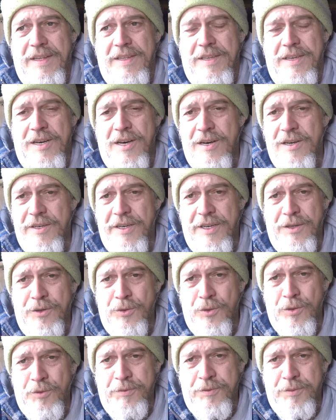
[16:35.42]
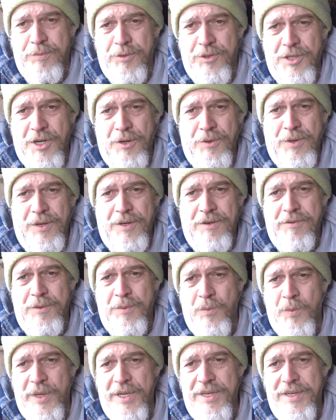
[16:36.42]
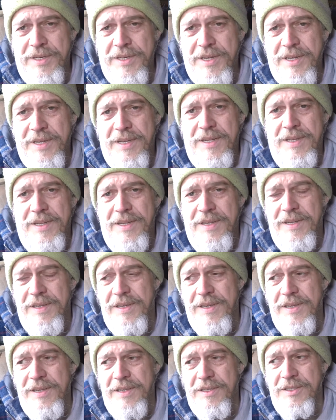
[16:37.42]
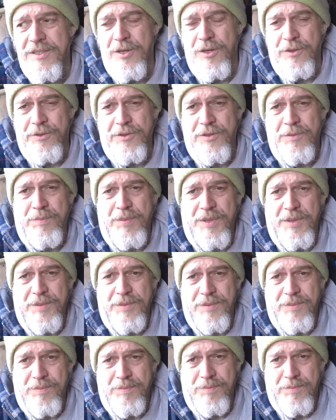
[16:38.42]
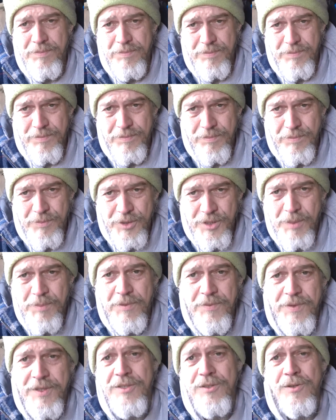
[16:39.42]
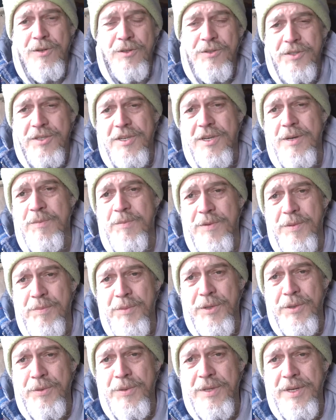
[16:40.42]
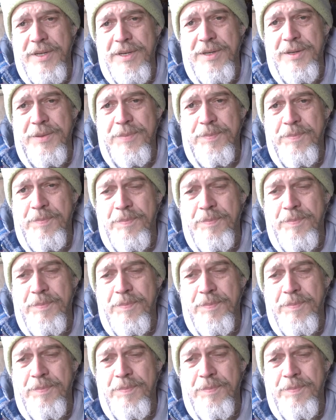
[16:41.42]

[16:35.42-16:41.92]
You can't get it all from solar and wind. It's got to be, some of it has got to come from nuclear.